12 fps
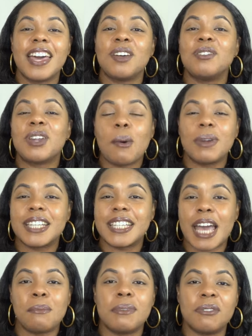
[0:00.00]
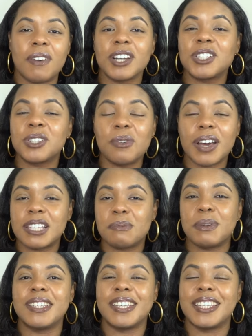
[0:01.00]
they don't know what a statement of functional
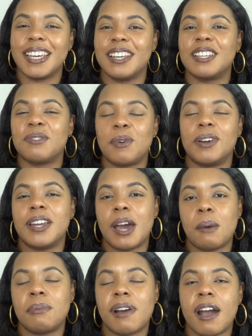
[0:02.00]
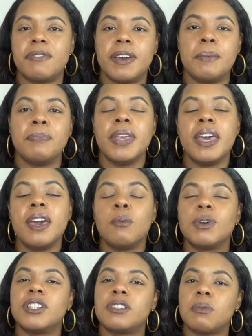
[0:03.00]
expenses is for a nonprofit,
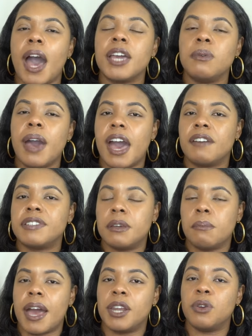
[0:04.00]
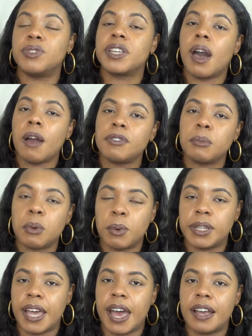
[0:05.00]
which is why you have somebody who's comfortable
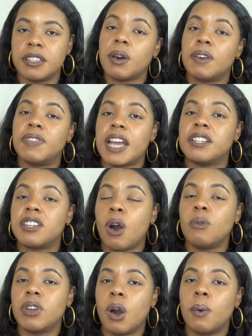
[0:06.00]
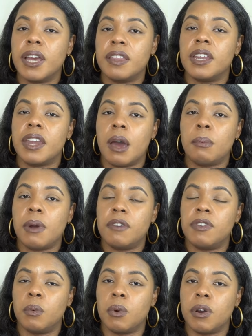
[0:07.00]
with that. So if they don't know it in the
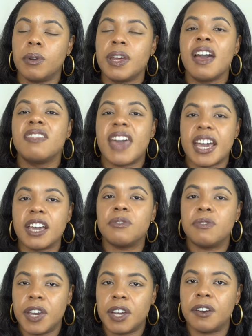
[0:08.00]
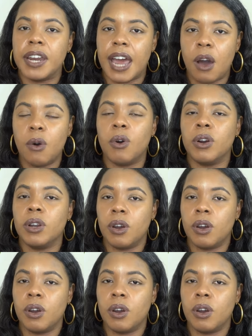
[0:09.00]
nonprofit world, they can figure it out or